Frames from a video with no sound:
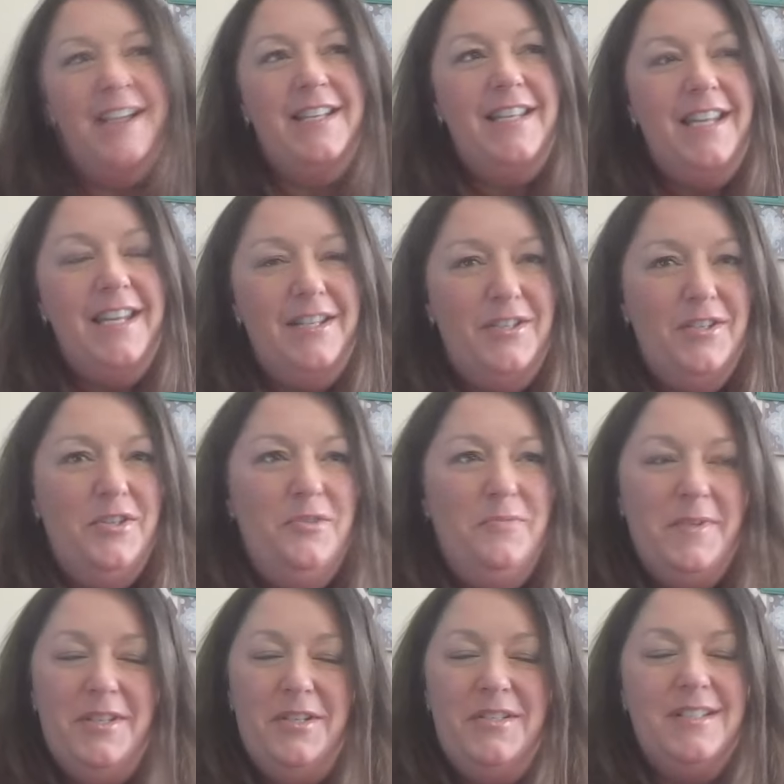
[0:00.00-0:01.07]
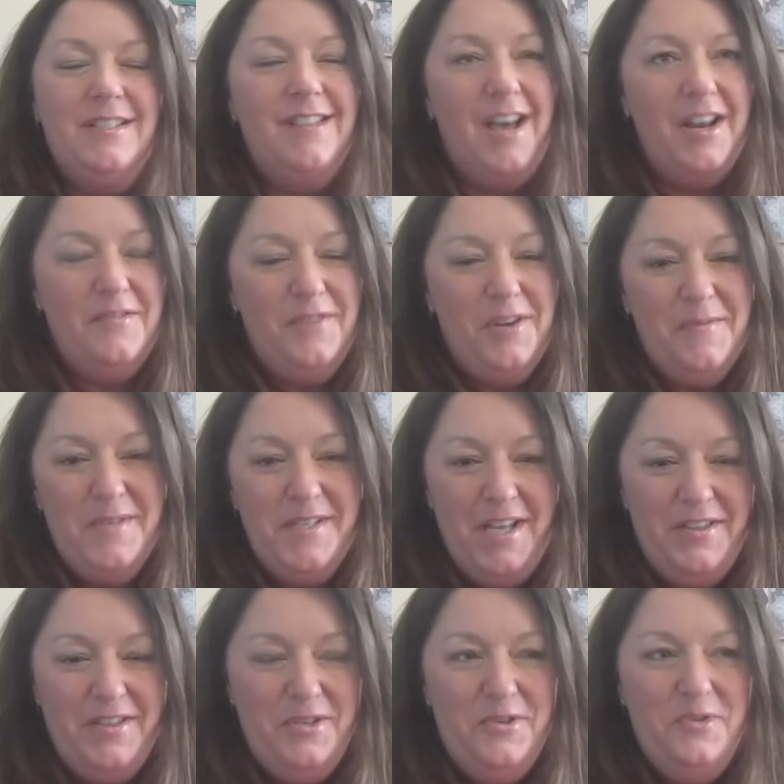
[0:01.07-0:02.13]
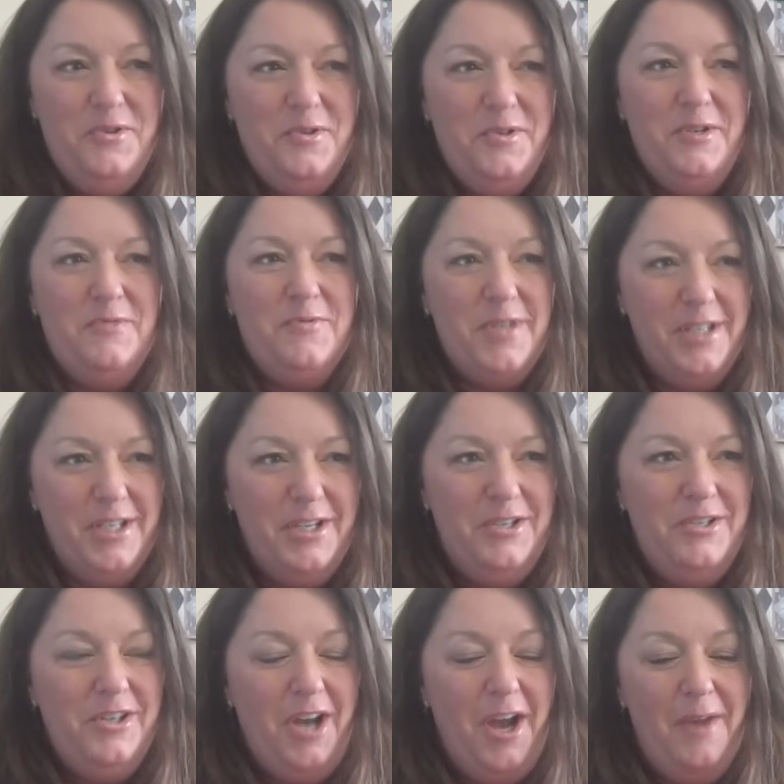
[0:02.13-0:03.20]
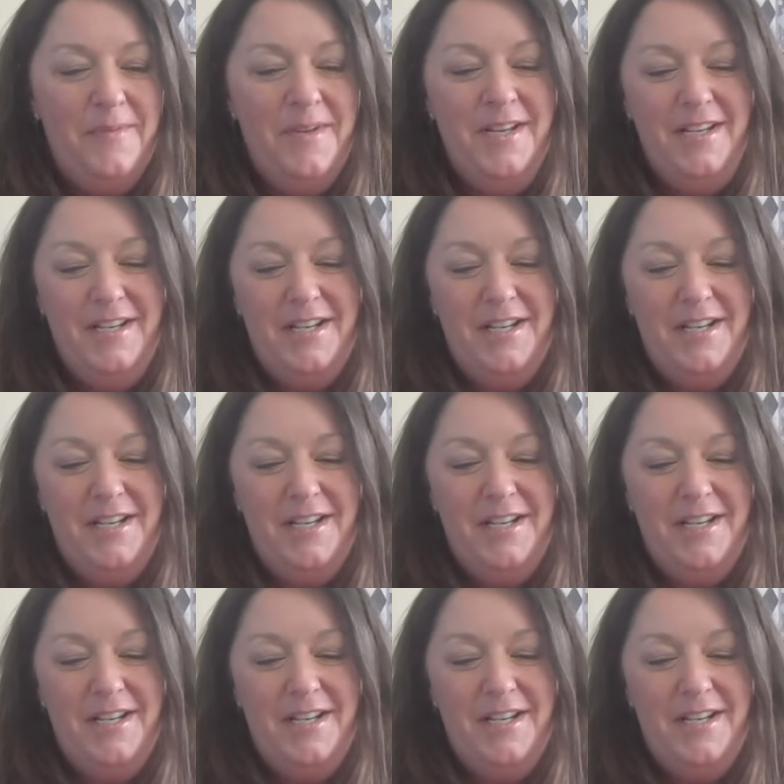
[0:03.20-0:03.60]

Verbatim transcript: I need to, but there's a lot of farmers out there who are doing a really good job.